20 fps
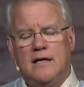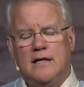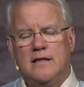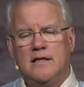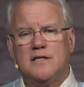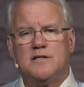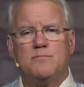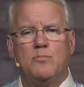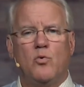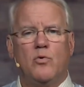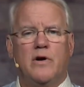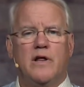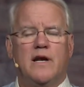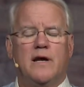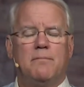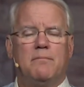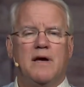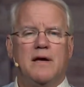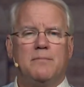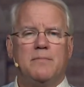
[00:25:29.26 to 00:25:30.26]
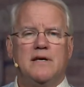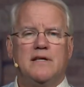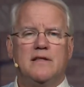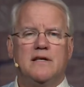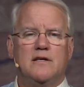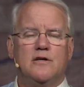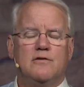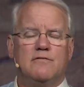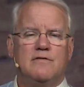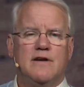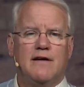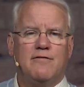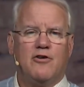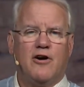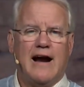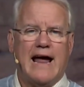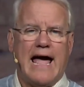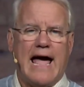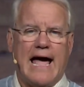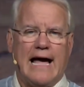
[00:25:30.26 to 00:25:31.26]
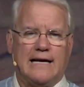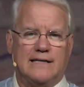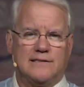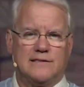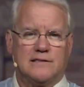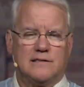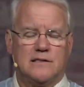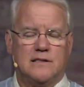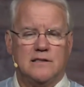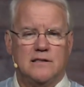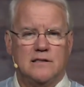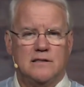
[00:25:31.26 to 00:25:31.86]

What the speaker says: This morning it may be that you've never asked.